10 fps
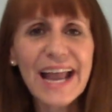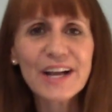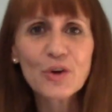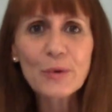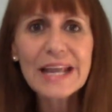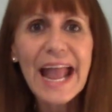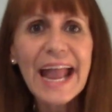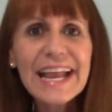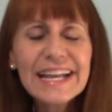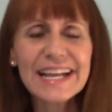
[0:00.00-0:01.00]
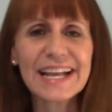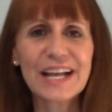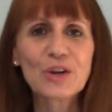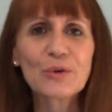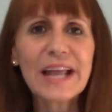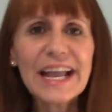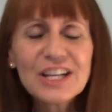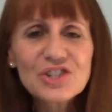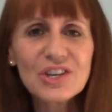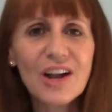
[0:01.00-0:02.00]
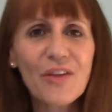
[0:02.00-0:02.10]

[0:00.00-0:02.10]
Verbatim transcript: and creating and creation